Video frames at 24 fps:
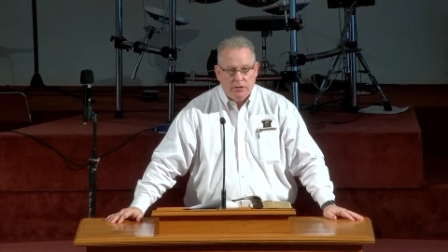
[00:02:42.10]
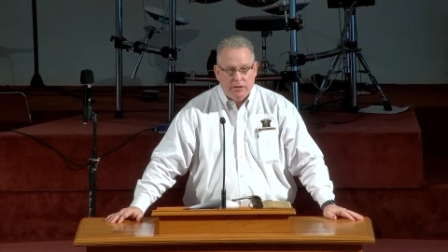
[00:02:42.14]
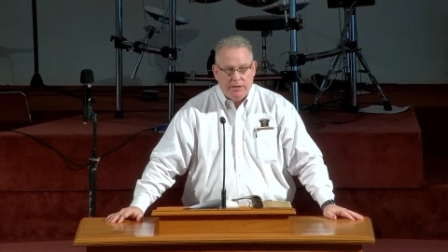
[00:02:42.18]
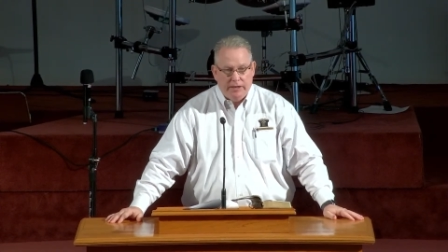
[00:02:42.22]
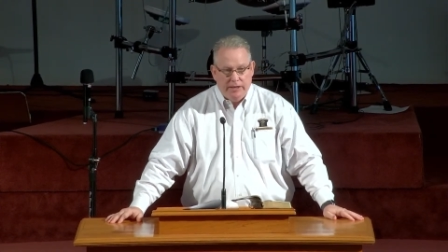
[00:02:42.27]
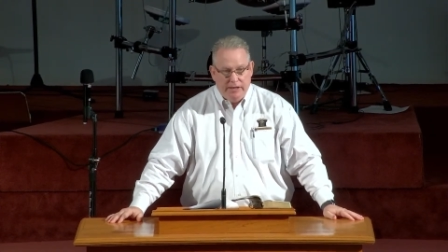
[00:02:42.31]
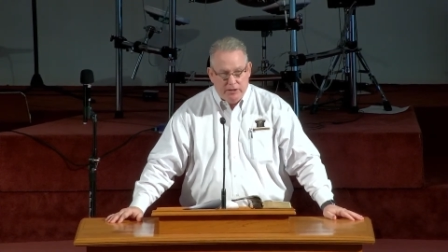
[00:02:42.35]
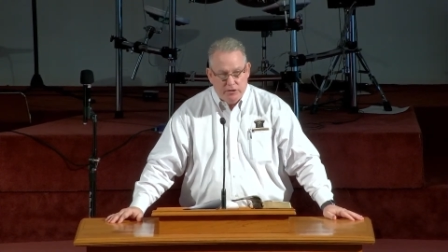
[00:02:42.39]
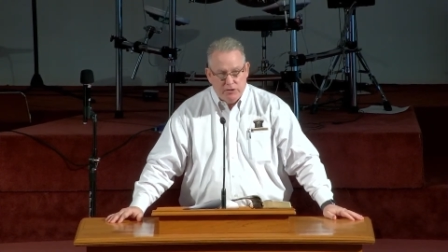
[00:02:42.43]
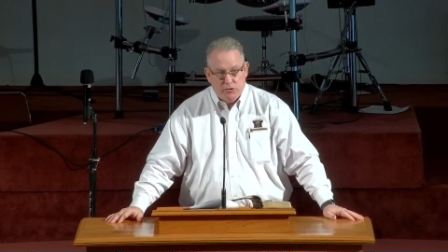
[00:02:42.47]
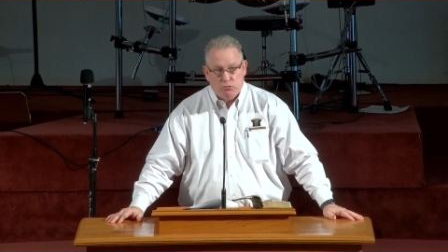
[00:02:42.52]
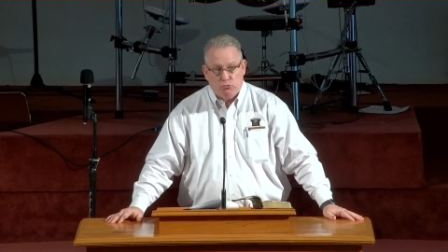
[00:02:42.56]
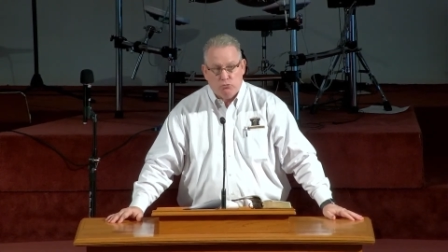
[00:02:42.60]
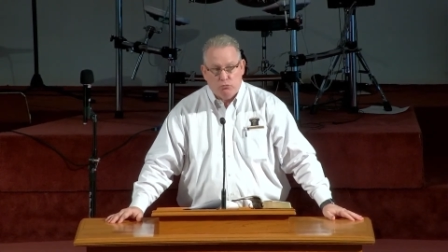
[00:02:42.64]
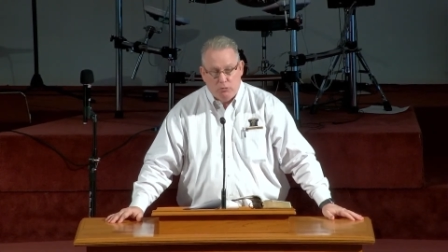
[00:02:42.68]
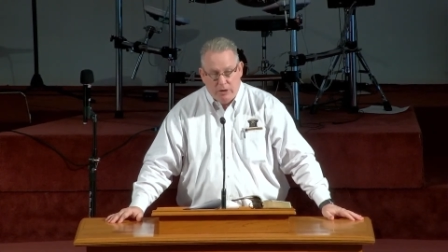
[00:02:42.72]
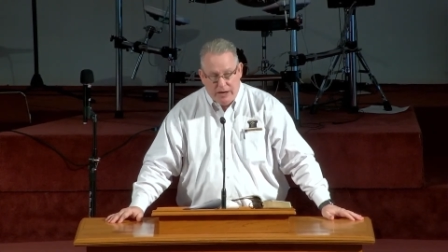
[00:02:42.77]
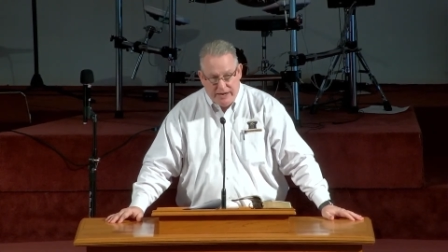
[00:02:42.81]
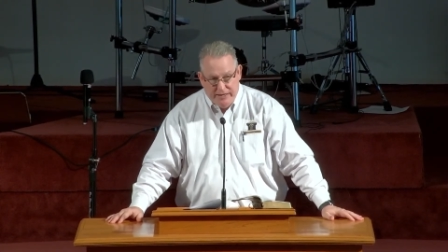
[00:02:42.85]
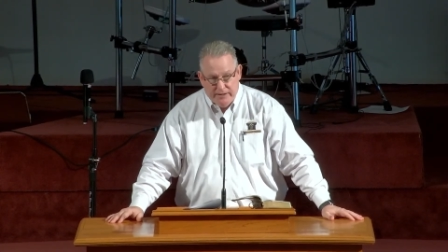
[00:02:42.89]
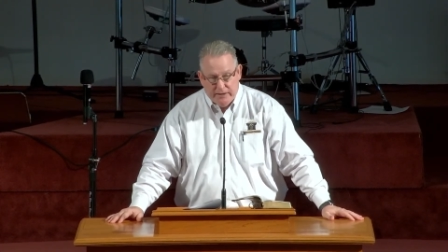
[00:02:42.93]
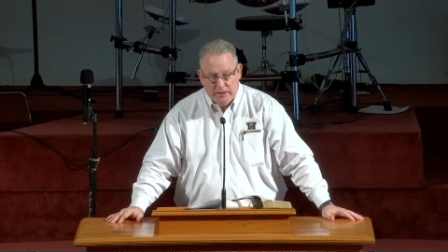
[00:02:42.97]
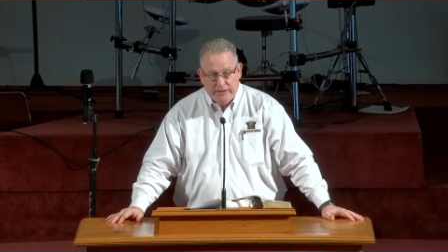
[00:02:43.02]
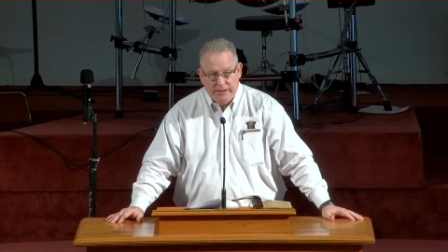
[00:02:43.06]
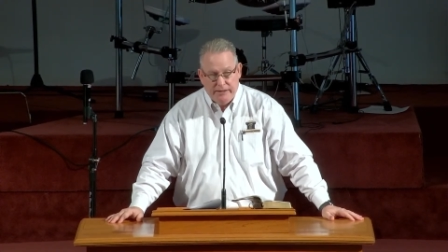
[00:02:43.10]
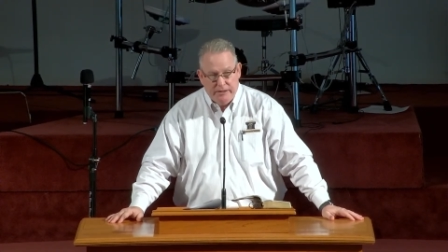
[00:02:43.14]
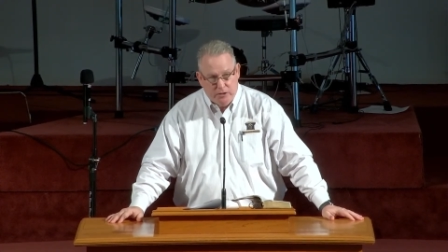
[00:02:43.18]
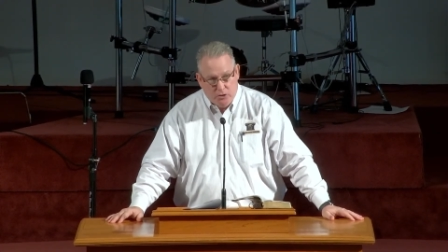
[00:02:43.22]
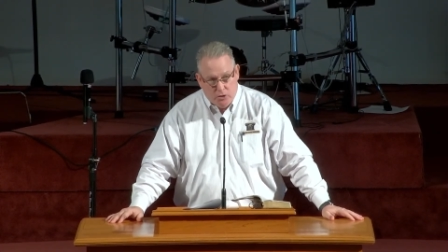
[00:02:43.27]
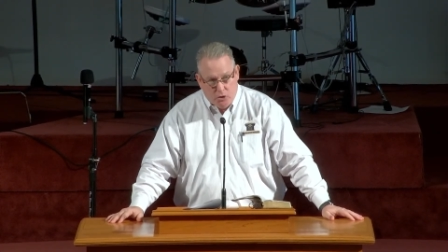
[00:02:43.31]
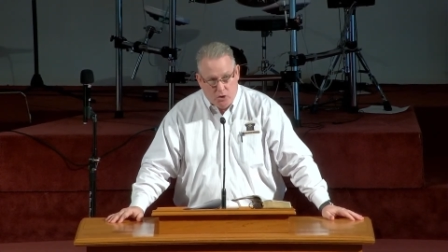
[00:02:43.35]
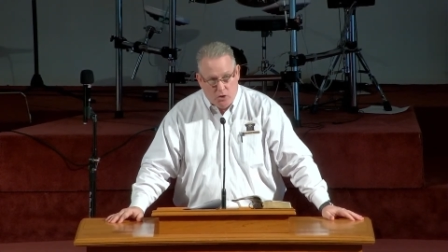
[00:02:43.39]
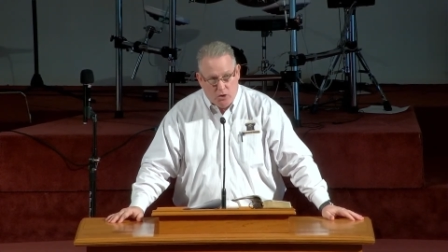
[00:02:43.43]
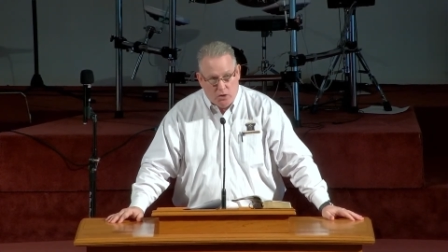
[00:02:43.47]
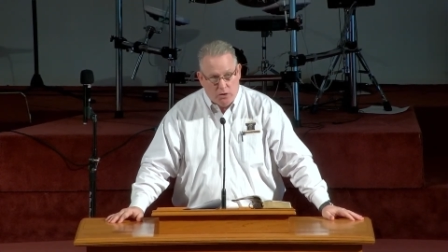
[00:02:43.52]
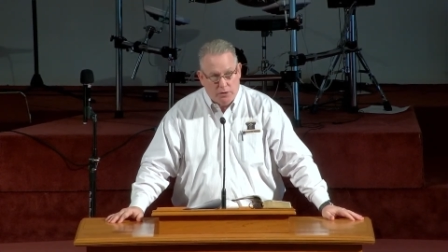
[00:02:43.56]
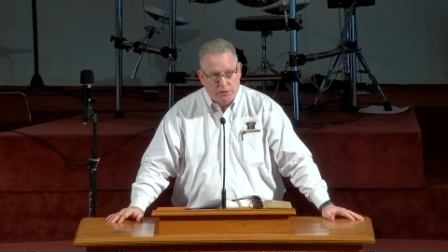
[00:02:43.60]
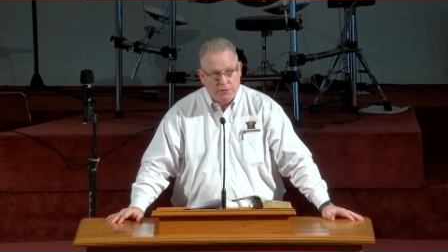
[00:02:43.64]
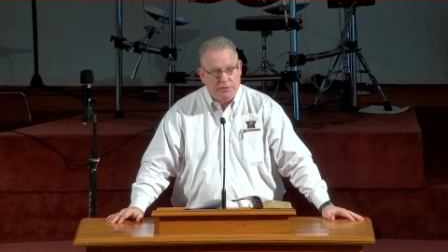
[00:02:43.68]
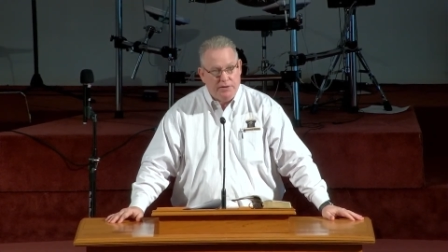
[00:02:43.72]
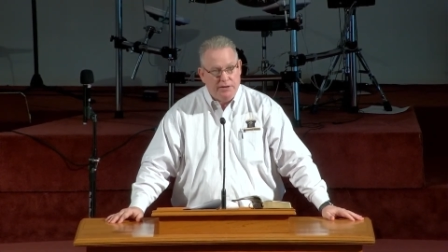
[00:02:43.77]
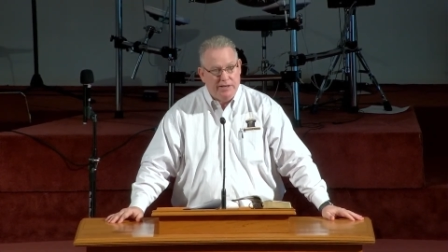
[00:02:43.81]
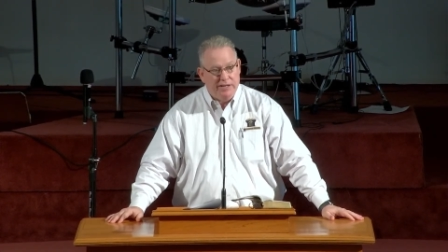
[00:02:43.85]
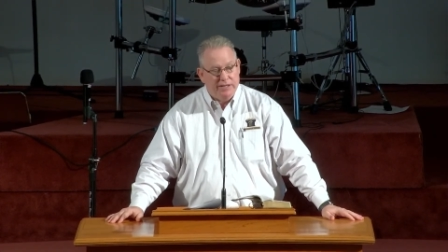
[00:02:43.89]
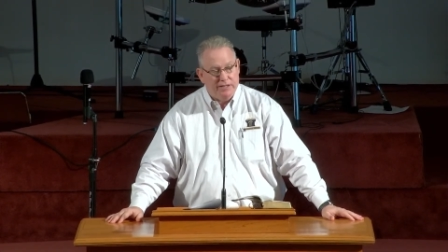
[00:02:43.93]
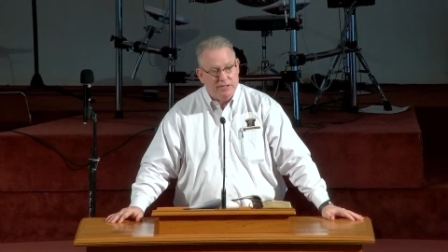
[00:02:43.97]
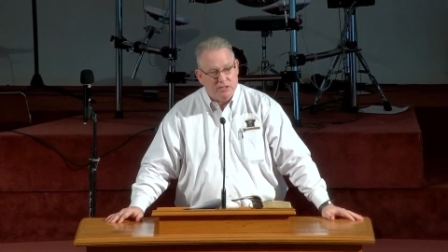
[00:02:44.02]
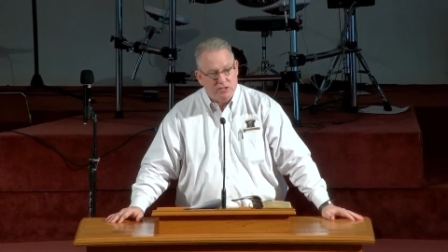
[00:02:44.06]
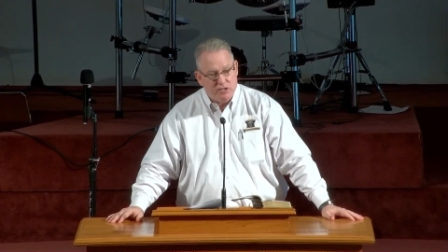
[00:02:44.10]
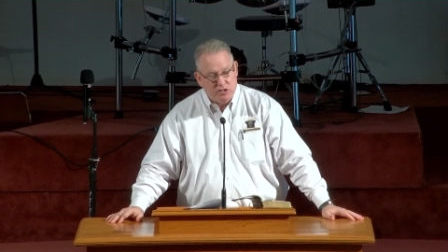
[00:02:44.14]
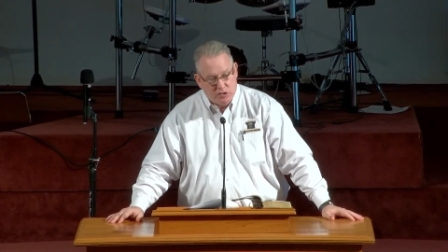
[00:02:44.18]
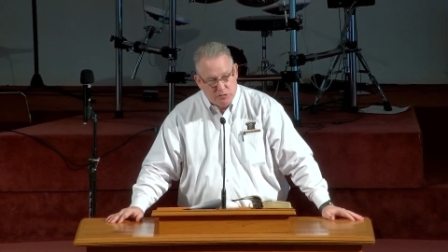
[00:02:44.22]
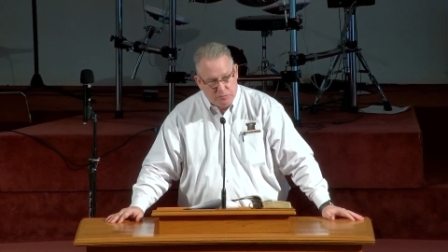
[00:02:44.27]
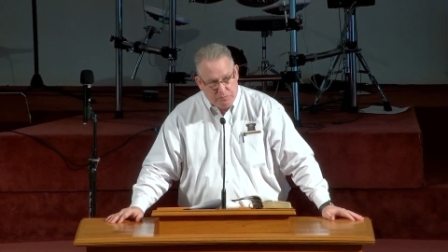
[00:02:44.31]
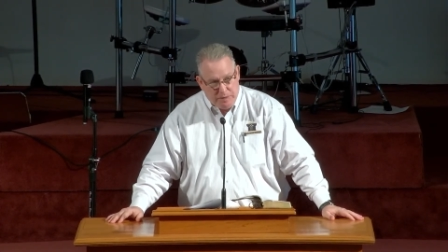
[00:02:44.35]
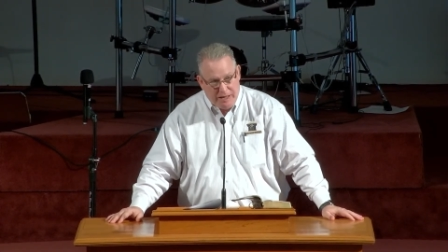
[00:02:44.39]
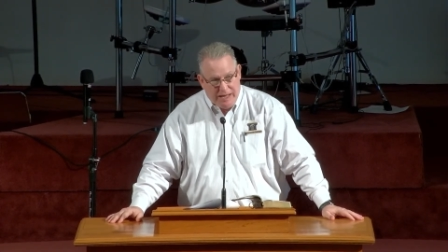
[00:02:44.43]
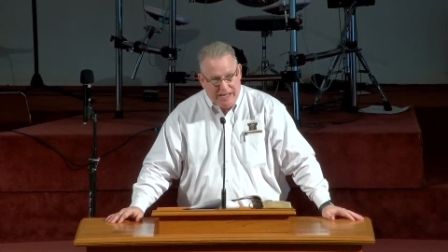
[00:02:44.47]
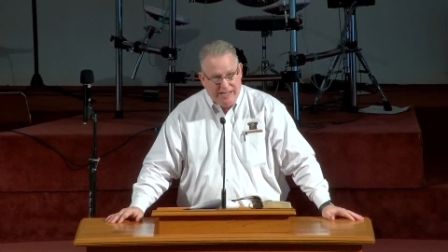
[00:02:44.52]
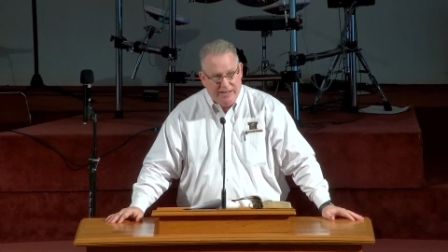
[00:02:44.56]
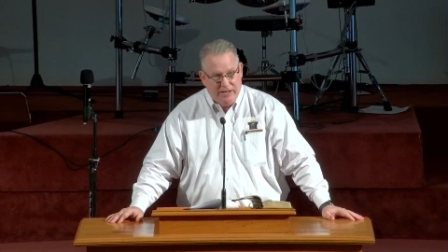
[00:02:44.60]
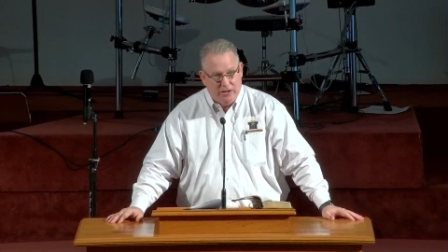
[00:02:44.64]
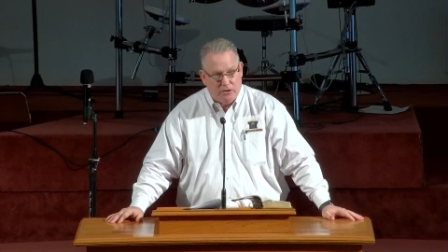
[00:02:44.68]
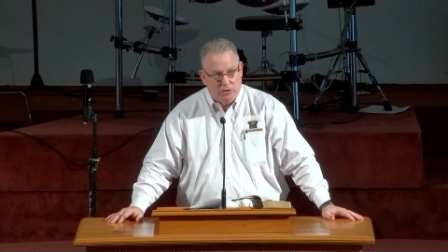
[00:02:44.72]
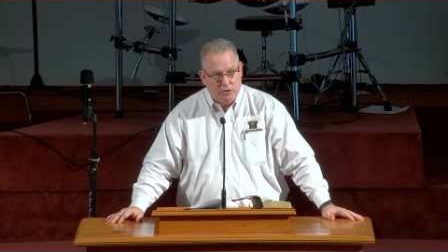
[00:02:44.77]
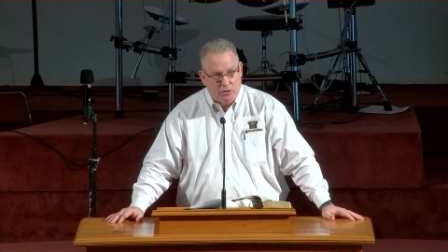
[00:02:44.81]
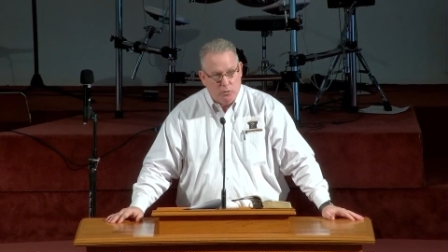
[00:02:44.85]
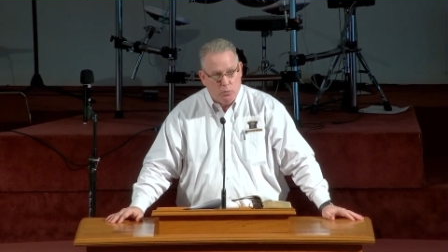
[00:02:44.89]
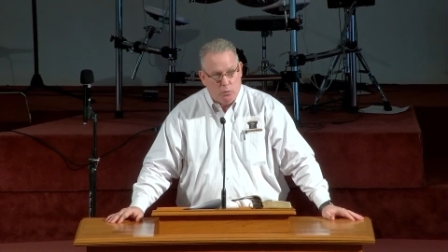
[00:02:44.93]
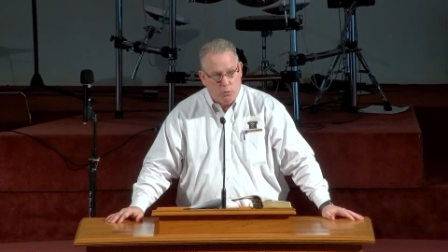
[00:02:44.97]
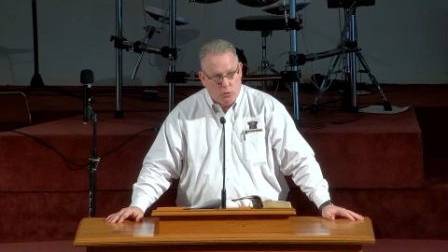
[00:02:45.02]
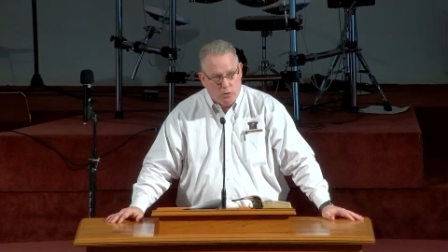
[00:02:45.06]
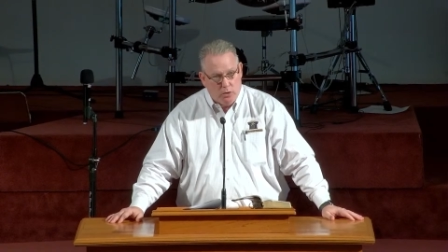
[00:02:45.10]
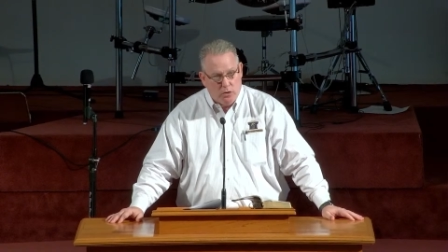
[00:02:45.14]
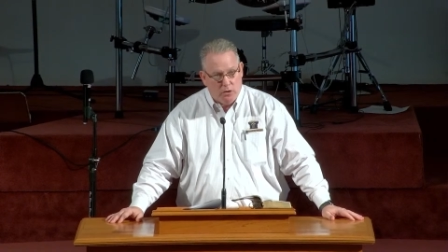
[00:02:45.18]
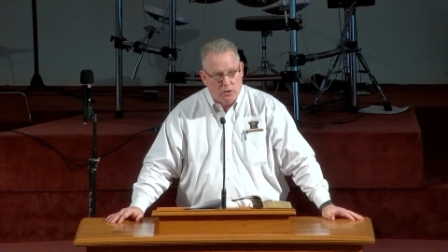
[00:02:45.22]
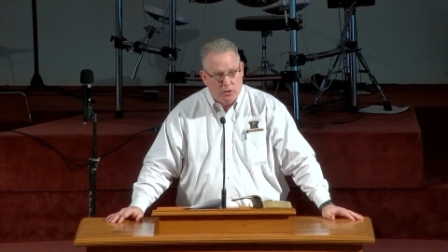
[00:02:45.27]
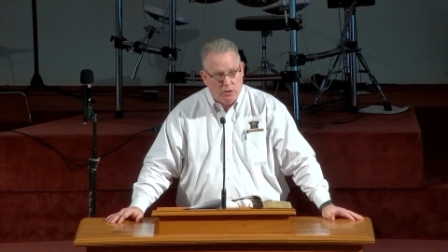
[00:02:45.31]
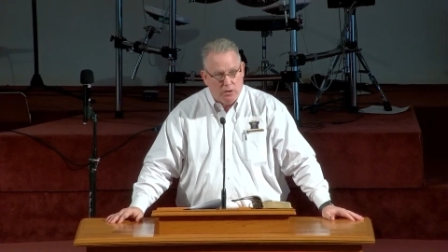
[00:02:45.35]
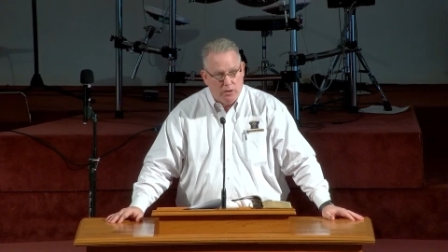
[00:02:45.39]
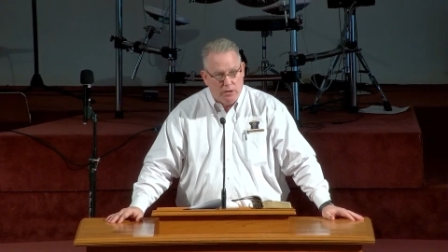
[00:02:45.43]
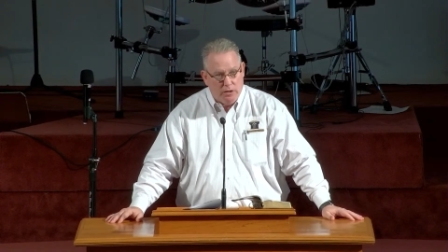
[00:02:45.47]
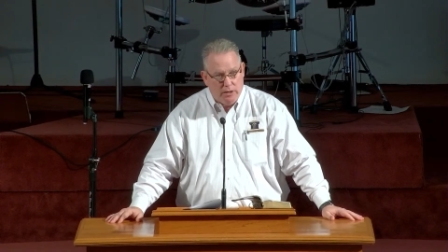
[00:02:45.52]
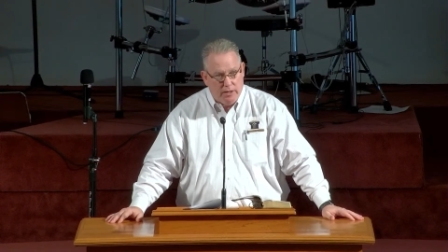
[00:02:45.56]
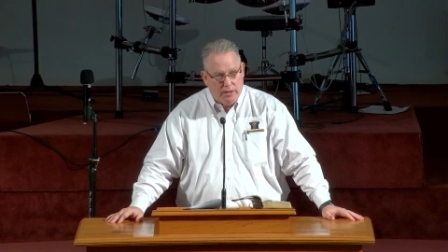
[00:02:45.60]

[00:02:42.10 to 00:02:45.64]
is rightly called the inspired word